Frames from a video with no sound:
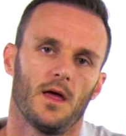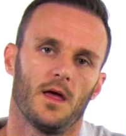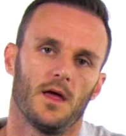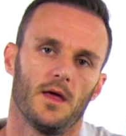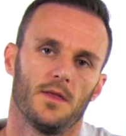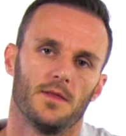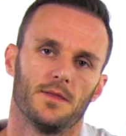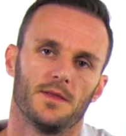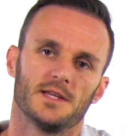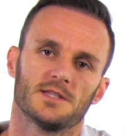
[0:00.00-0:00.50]

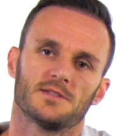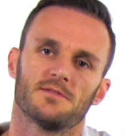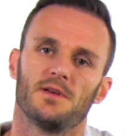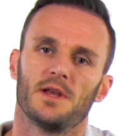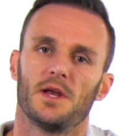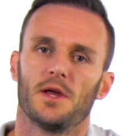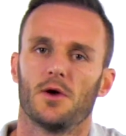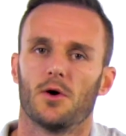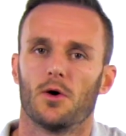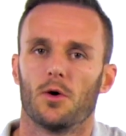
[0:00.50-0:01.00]
In this
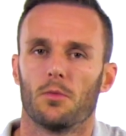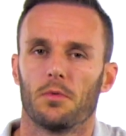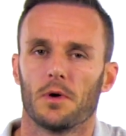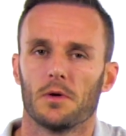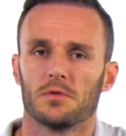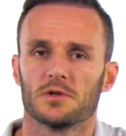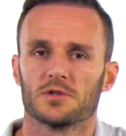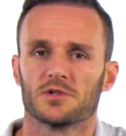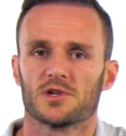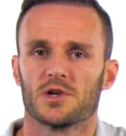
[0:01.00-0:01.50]
video, we
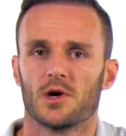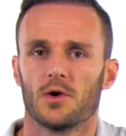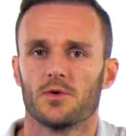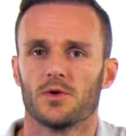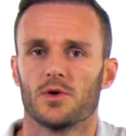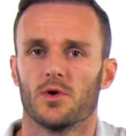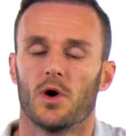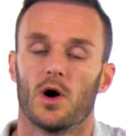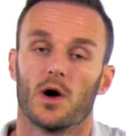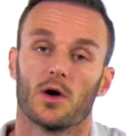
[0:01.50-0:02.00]
will show
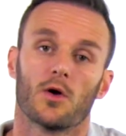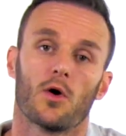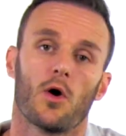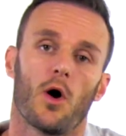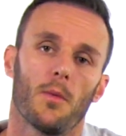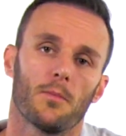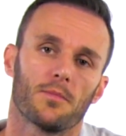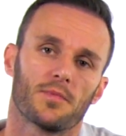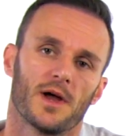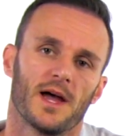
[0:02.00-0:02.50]
you a
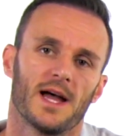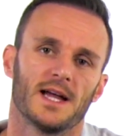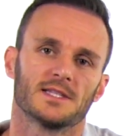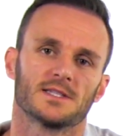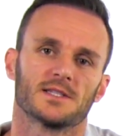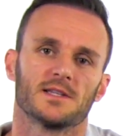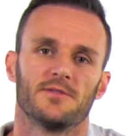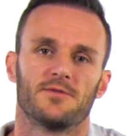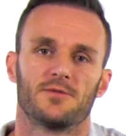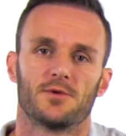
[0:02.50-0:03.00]

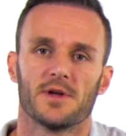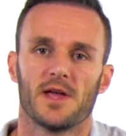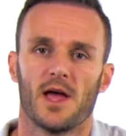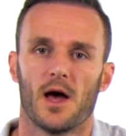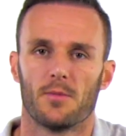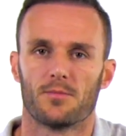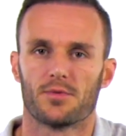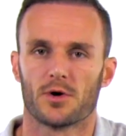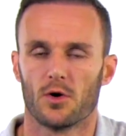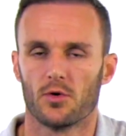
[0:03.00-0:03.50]
comprehensive
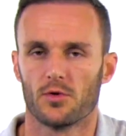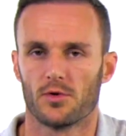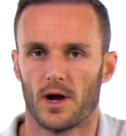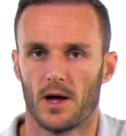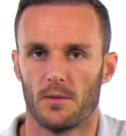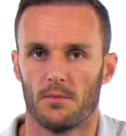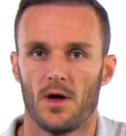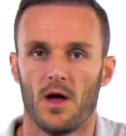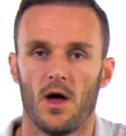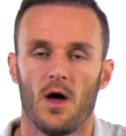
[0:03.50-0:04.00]
rehab
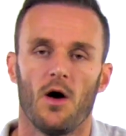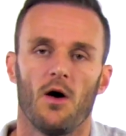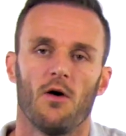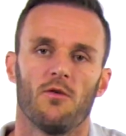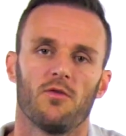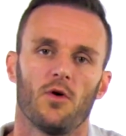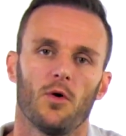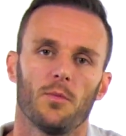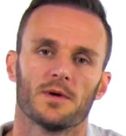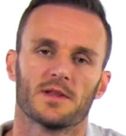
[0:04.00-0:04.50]
program
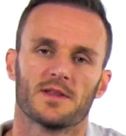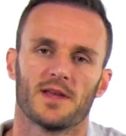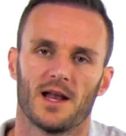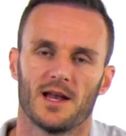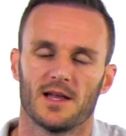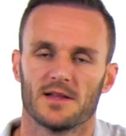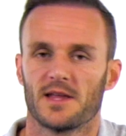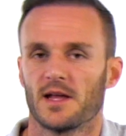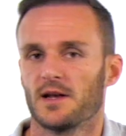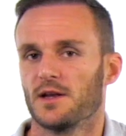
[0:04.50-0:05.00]
for
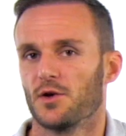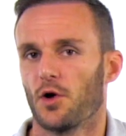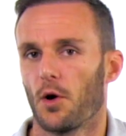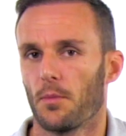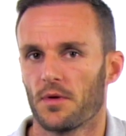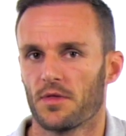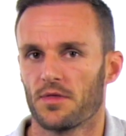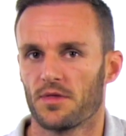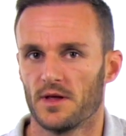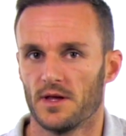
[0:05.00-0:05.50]
patellar
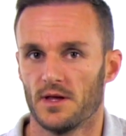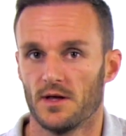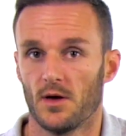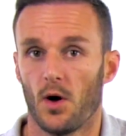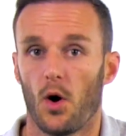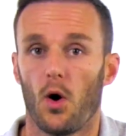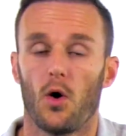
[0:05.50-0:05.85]
tendinopathy,